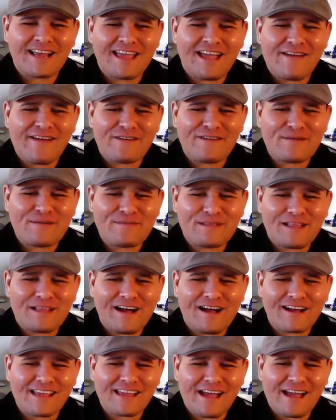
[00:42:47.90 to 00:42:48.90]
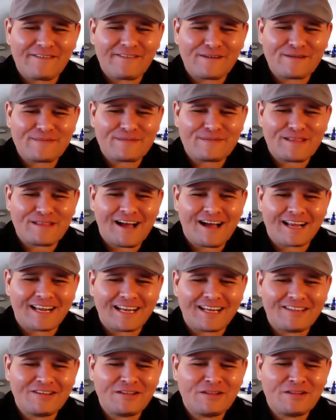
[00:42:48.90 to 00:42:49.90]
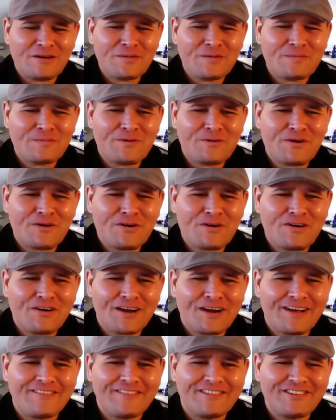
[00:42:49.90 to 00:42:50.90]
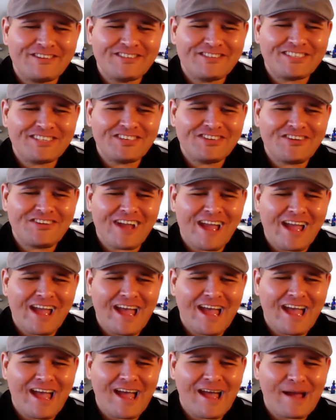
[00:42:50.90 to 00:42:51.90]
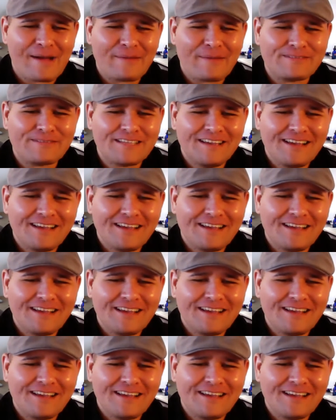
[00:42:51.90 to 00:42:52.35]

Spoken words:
after block after block. I need to learn more. I'm using new apps.